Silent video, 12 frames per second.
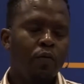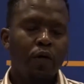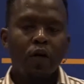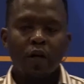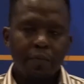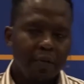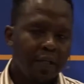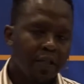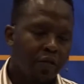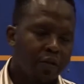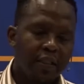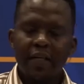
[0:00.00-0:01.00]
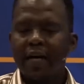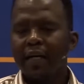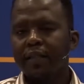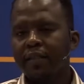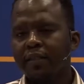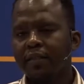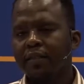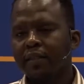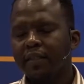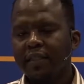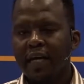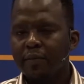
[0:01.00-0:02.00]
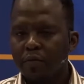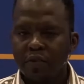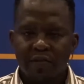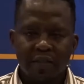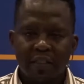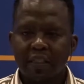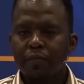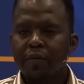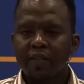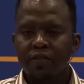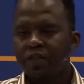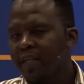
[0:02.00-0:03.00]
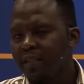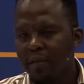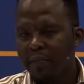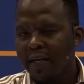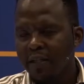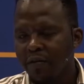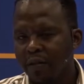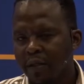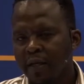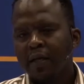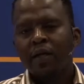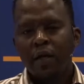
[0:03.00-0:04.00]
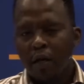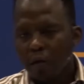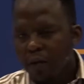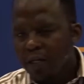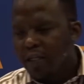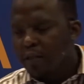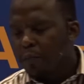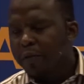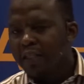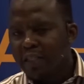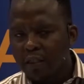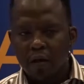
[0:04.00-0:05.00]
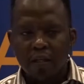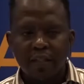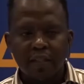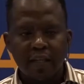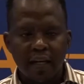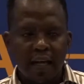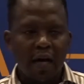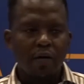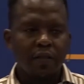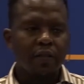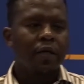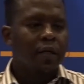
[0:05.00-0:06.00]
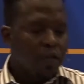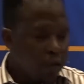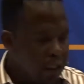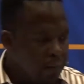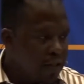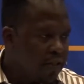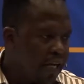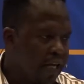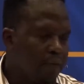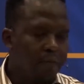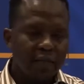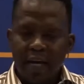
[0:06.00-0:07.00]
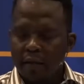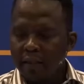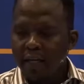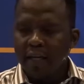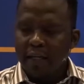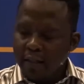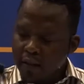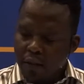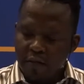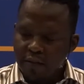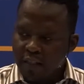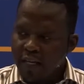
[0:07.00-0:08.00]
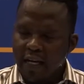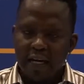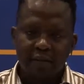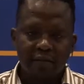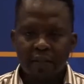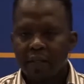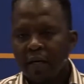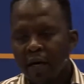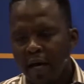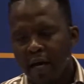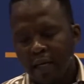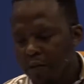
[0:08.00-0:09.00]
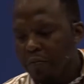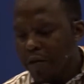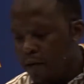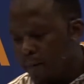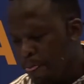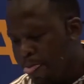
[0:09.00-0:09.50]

we can't be shooting down these animals every 6 months to change the battery. You know, we needed to pick technologies that allow us to keep these animals out there, living their lives, and yeah.